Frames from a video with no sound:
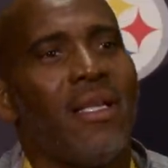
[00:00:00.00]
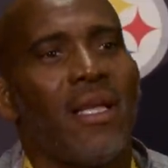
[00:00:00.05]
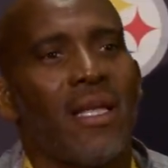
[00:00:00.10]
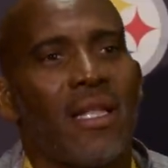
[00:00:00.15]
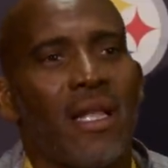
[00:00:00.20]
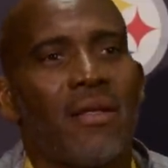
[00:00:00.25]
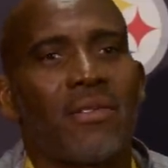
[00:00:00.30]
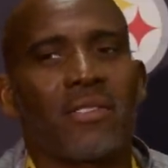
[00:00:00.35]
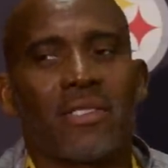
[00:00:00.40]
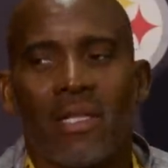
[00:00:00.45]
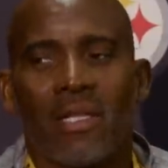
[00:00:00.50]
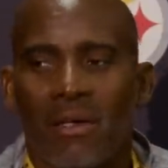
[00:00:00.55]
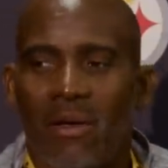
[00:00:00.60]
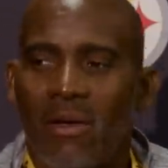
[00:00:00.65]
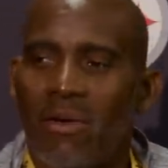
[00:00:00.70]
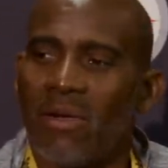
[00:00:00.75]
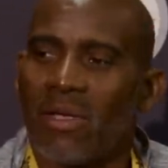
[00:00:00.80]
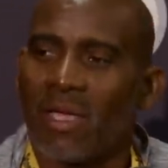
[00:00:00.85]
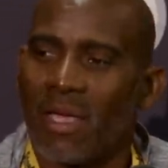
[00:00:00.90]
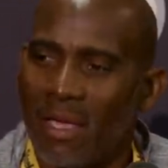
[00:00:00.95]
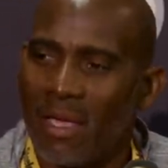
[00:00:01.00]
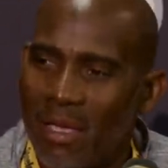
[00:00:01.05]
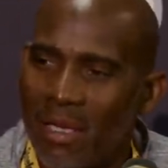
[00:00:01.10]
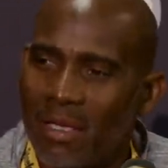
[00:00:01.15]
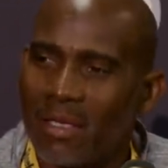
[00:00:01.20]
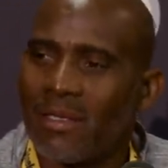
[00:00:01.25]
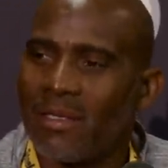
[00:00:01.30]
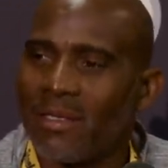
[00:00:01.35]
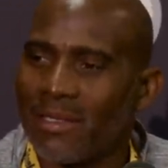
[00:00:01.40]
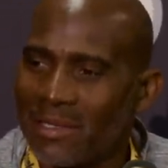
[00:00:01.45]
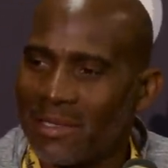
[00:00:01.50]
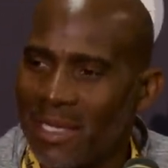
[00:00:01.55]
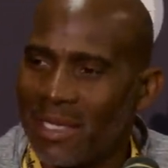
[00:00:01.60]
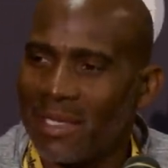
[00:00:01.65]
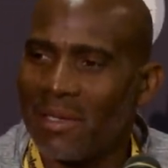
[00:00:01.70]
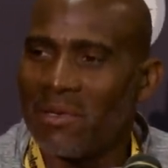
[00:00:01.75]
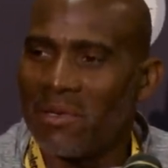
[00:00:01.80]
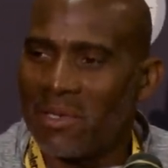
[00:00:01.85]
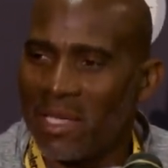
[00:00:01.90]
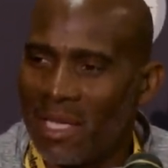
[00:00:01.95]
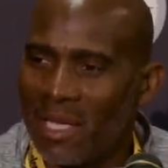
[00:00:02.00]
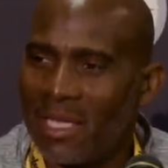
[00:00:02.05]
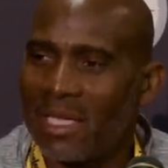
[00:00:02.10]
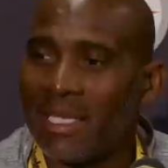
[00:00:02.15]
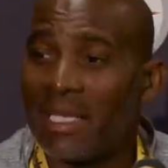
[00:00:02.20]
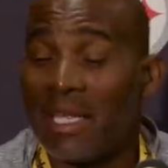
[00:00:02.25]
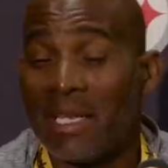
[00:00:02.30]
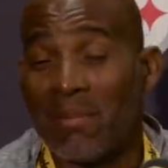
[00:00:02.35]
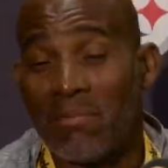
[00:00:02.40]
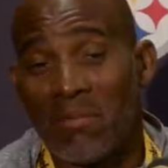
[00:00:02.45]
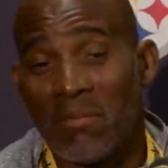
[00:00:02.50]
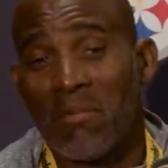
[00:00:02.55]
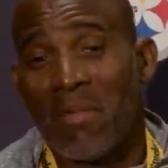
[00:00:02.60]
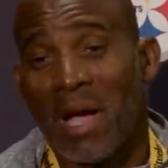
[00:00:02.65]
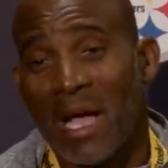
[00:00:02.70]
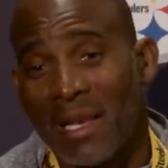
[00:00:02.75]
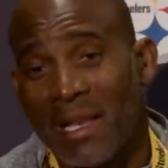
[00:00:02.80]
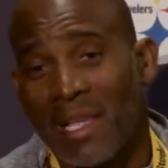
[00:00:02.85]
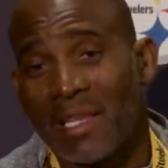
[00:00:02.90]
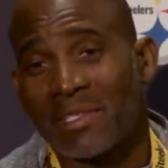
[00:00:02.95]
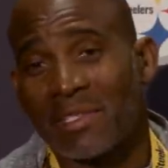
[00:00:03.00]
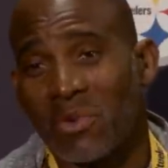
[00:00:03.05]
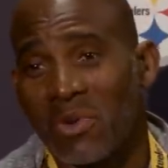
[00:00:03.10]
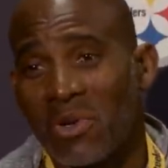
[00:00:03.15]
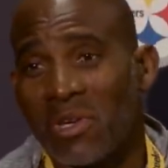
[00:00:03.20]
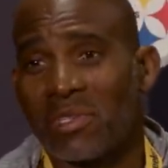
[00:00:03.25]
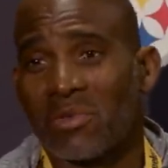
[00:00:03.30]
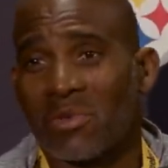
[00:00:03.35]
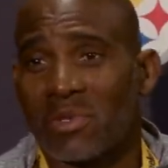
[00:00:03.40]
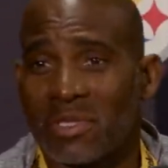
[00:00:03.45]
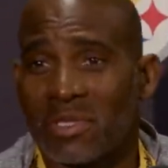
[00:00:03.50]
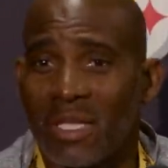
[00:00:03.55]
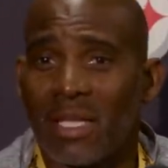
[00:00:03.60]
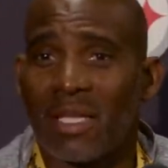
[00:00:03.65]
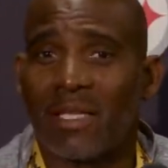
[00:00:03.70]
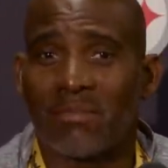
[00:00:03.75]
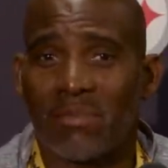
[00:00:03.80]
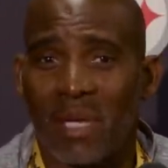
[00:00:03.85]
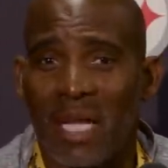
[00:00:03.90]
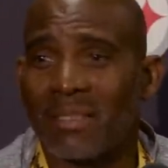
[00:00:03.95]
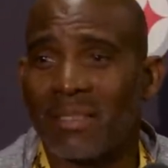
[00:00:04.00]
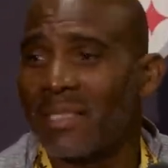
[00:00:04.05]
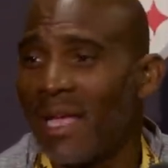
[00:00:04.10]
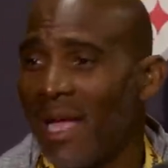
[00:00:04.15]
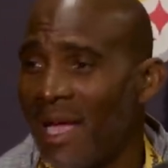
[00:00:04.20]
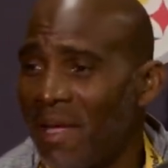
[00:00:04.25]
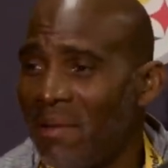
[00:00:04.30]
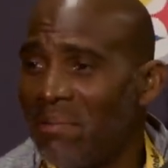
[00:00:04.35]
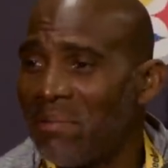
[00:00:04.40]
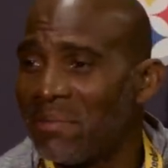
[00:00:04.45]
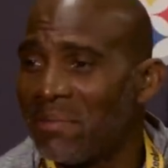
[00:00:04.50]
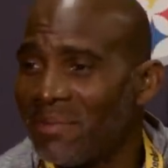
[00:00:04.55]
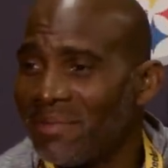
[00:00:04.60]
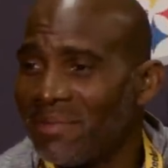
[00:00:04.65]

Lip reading: And I was like, okay. It was like, okay. And then my next words was like, about time.